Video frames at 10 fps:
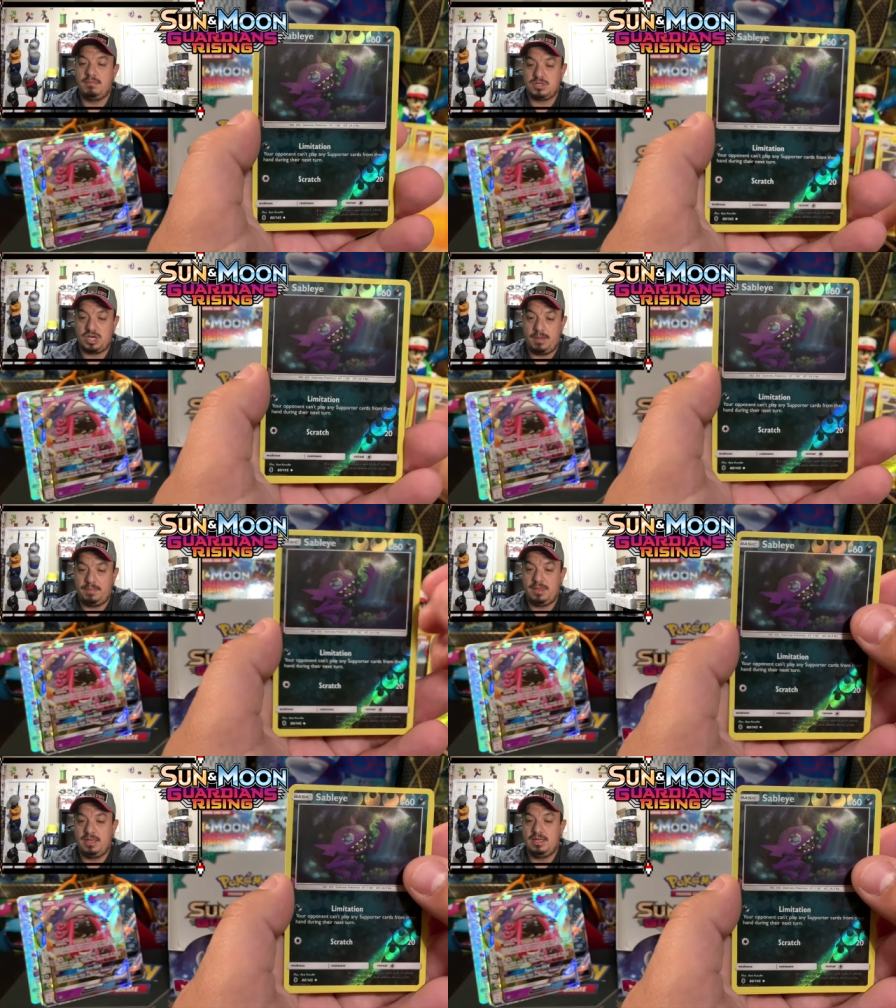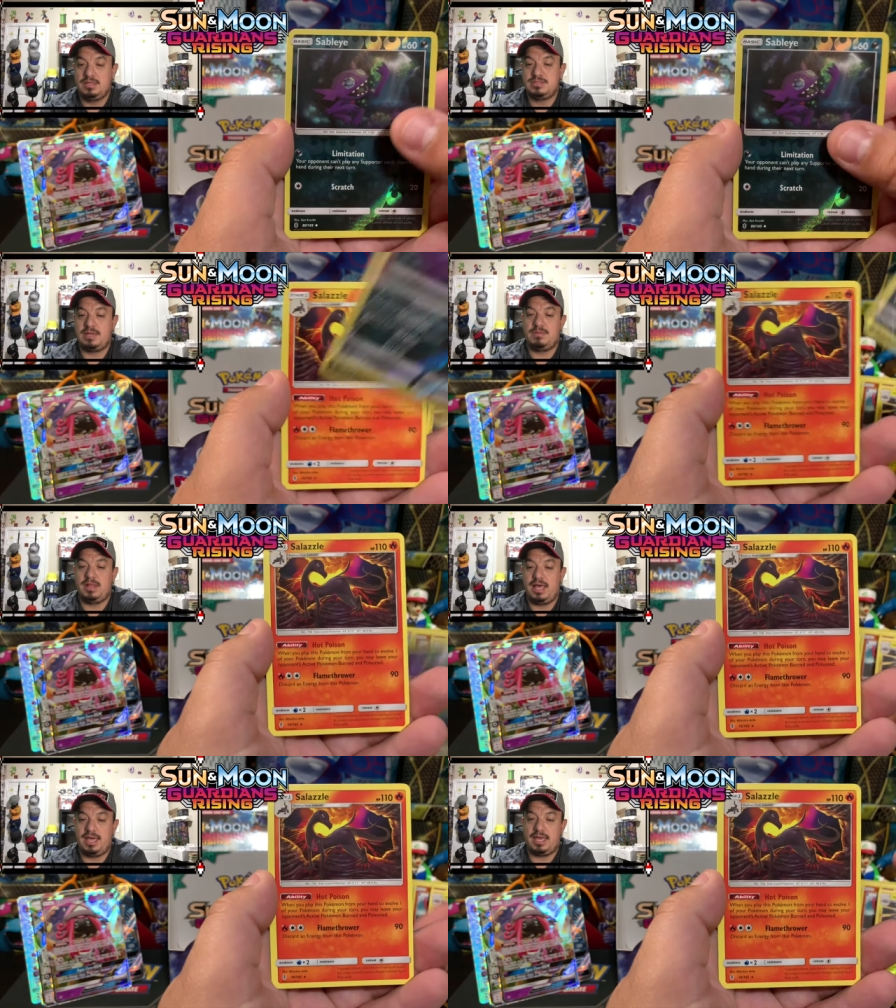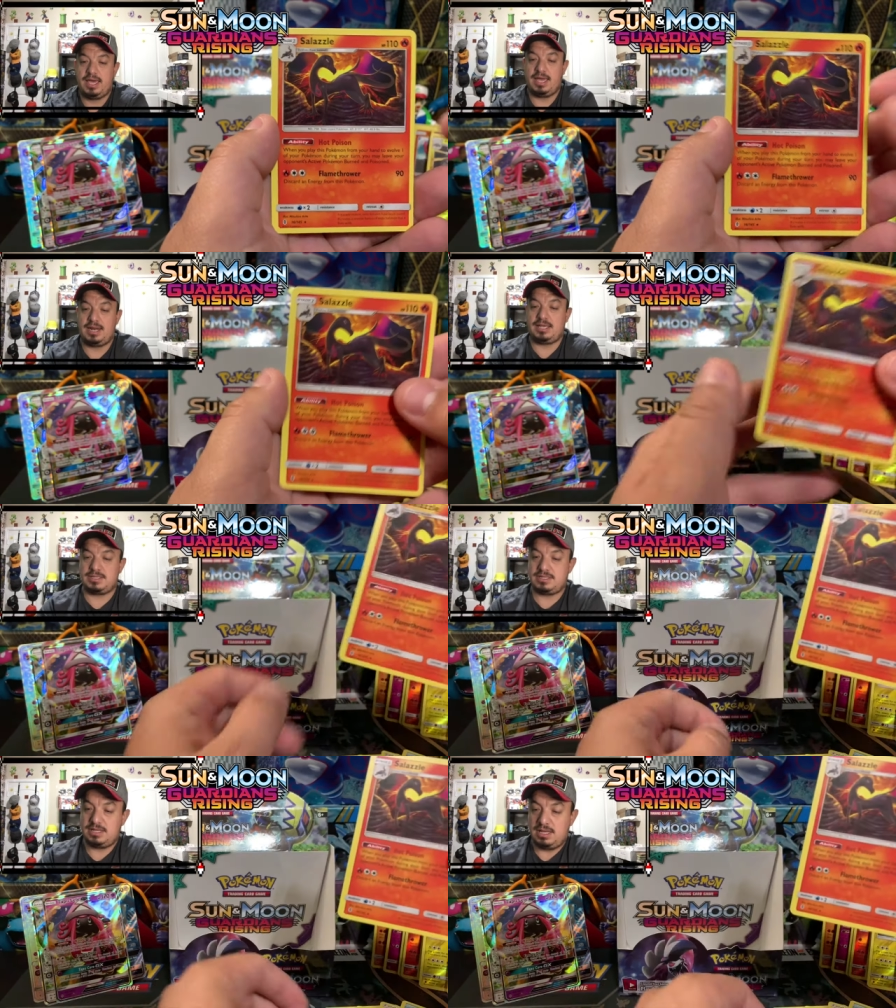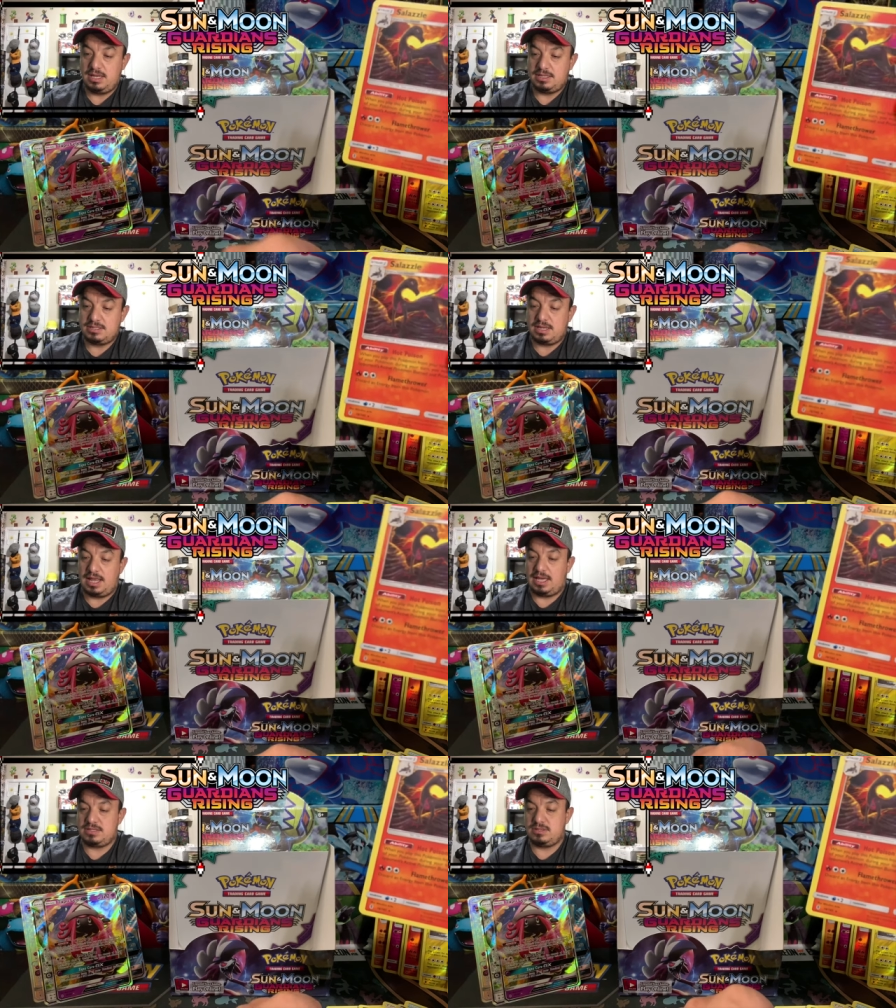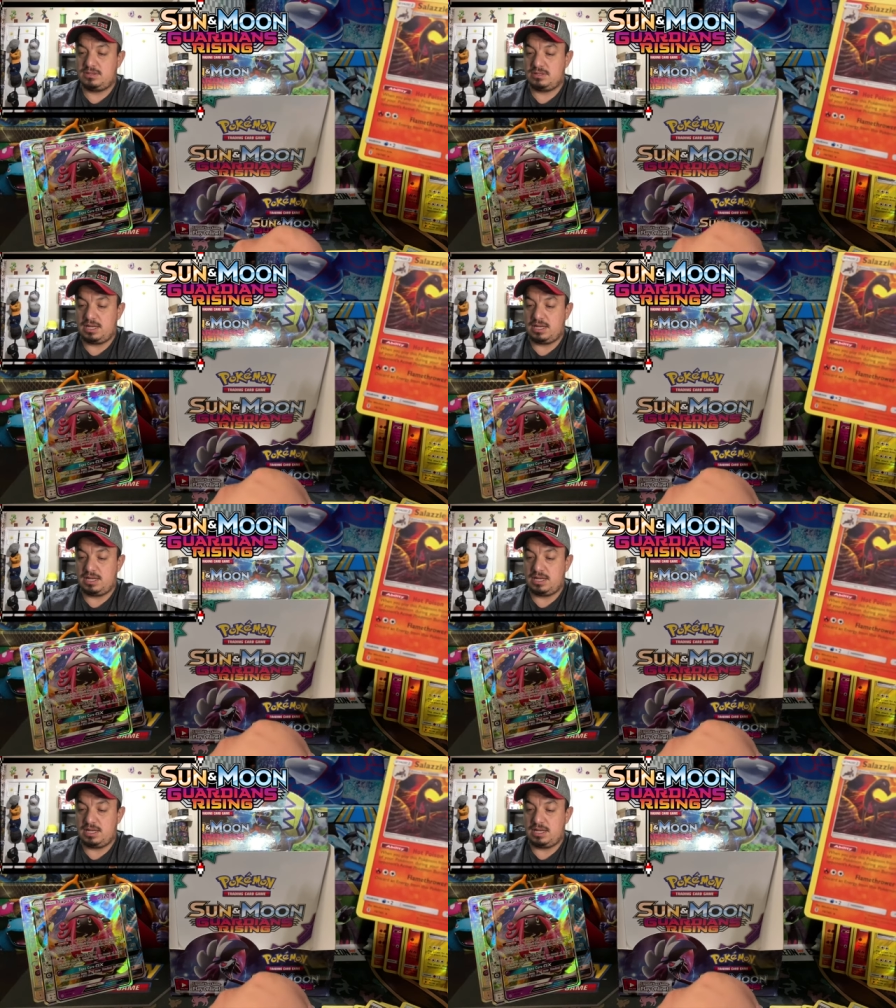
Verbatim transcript: Machop, Sableye, Ennis, Solazzo.